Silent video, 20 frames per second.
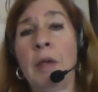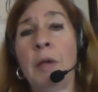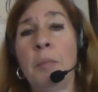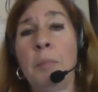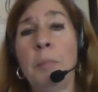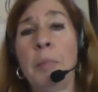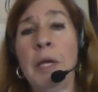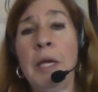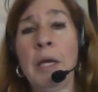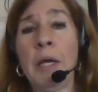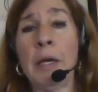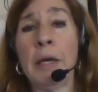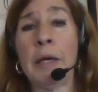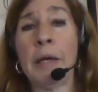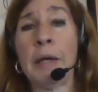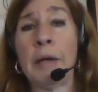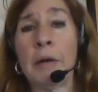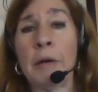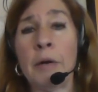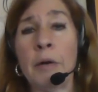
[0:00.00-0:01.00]
in being
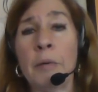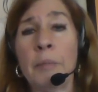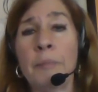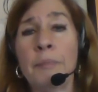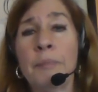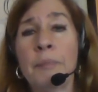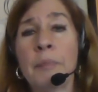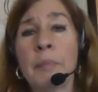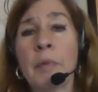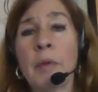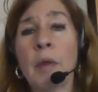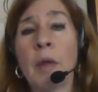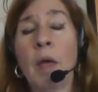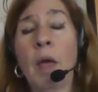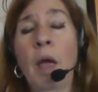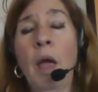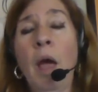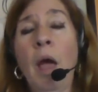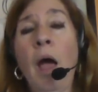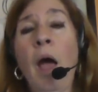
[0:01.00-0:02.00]
here.
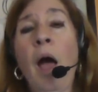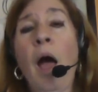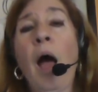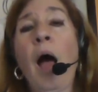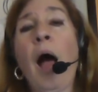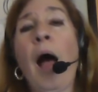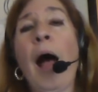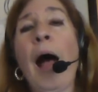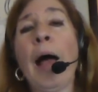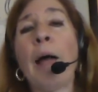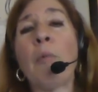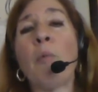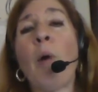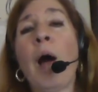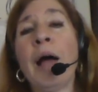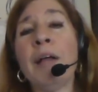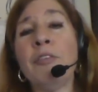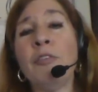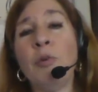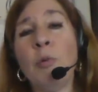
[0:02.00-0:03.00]
I
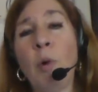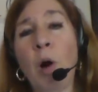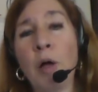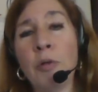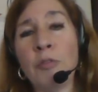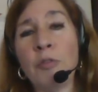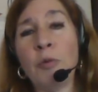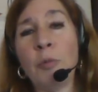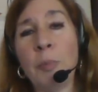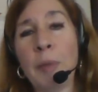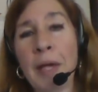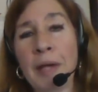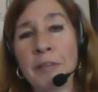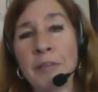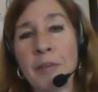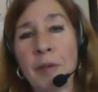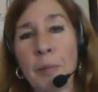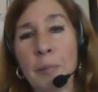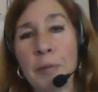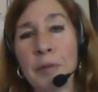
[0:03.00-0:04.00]
want to also make
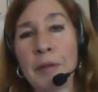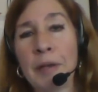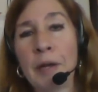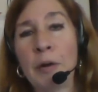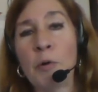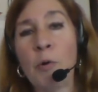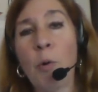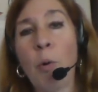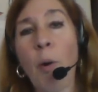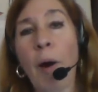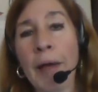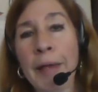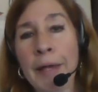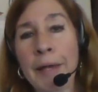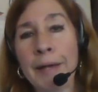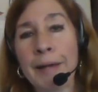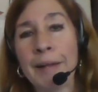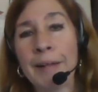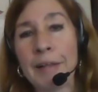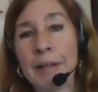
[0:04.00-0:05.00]
something quite
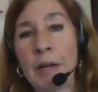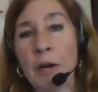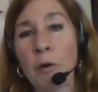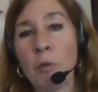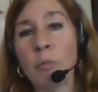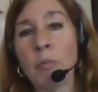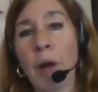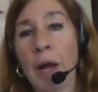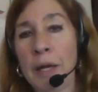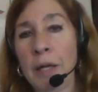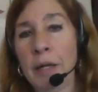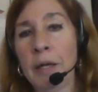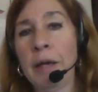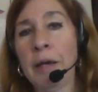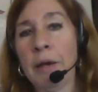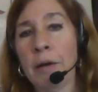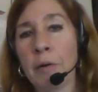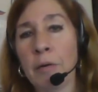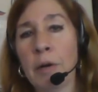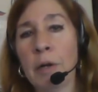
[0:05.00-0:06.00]
clear right
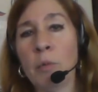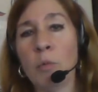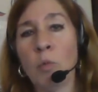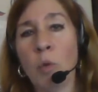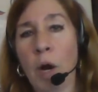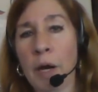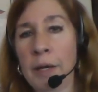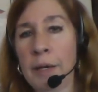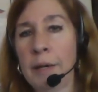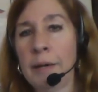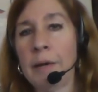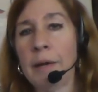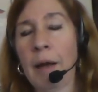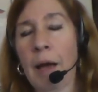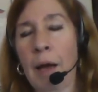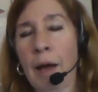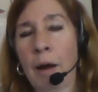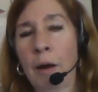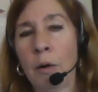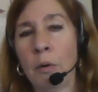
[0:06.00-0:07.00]
here and right
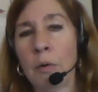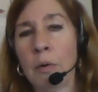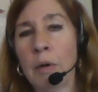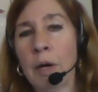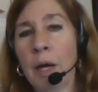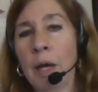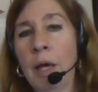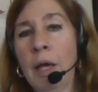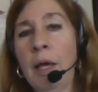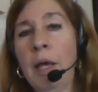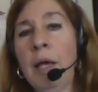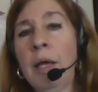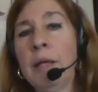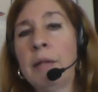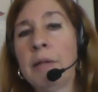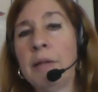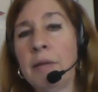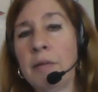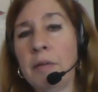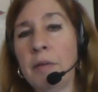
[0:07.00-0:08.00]
now.
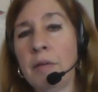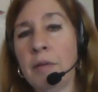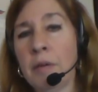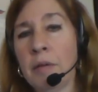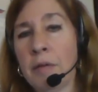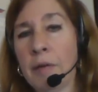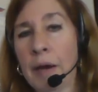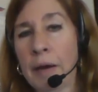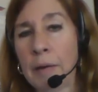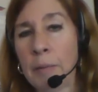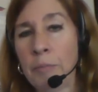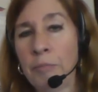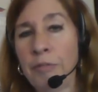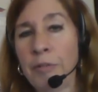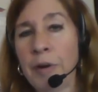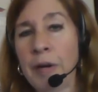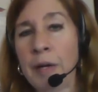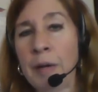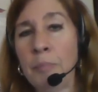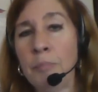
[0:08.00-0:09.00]
This is a time
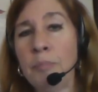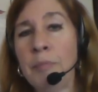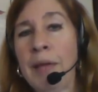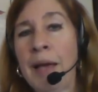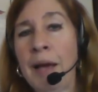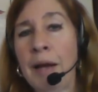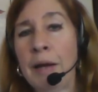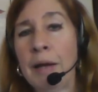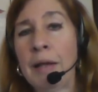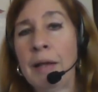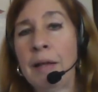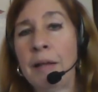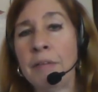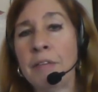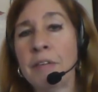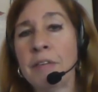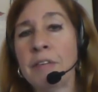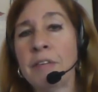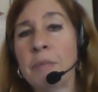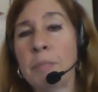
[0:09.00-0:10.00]
frame that
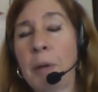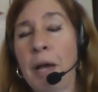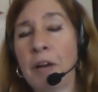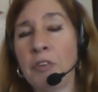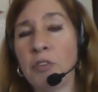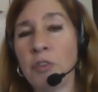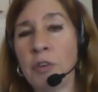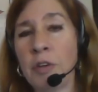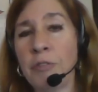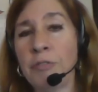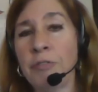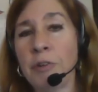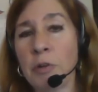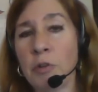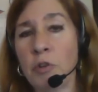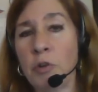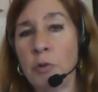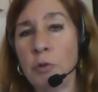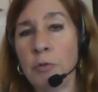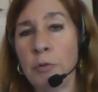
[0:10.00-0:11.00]
is especially for
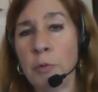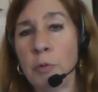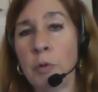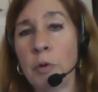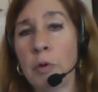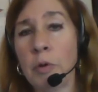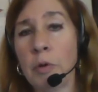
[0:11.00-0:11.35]
two